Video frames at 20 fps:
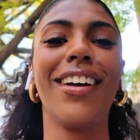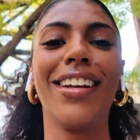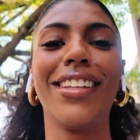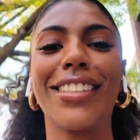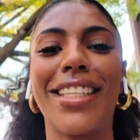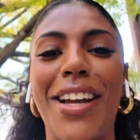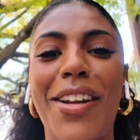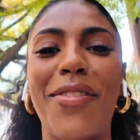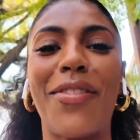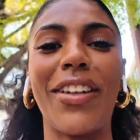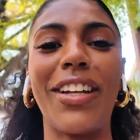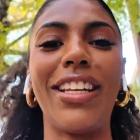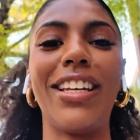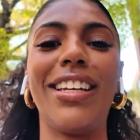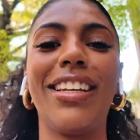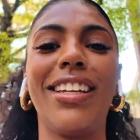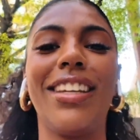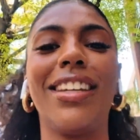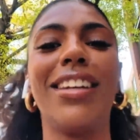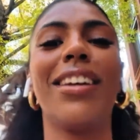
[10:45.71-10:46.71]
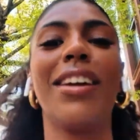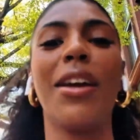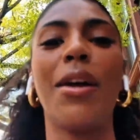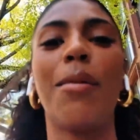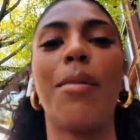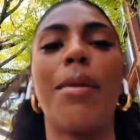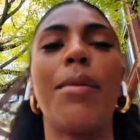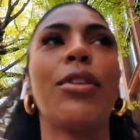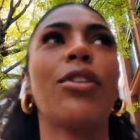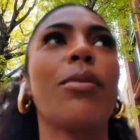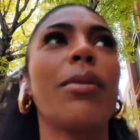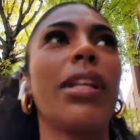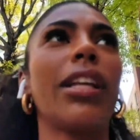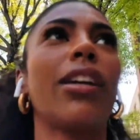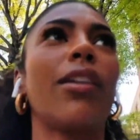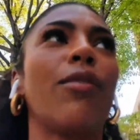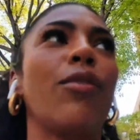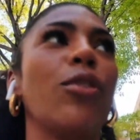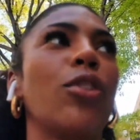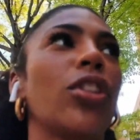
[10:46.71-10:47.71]
It's kind of funny. Maybe she'll be
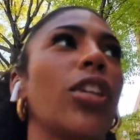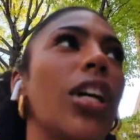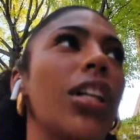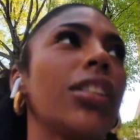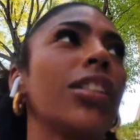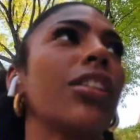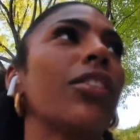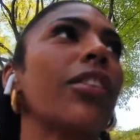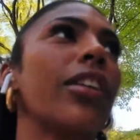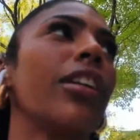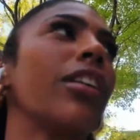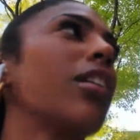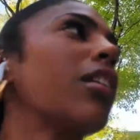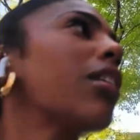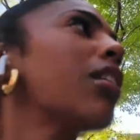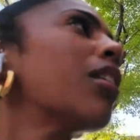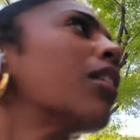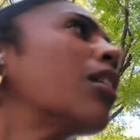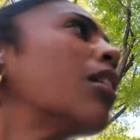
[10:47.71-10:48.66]
like a future content creator.